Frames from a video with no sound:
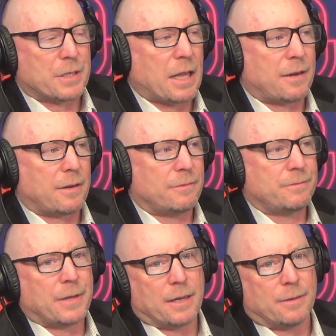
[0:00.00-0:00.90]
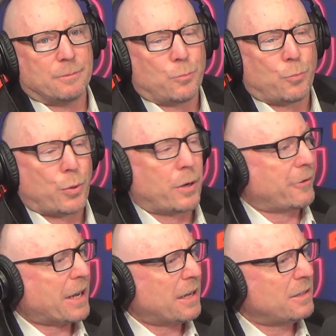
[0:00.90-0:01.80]
a lot of Puerto
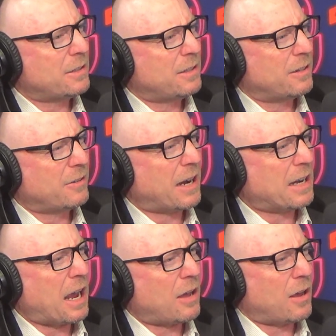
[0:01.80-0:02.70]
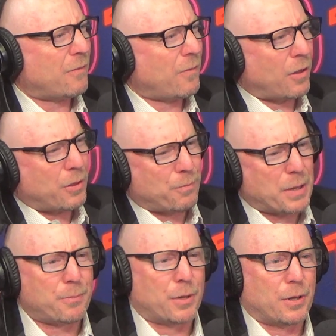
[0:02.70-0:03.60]
Ricans, right? Of all the people.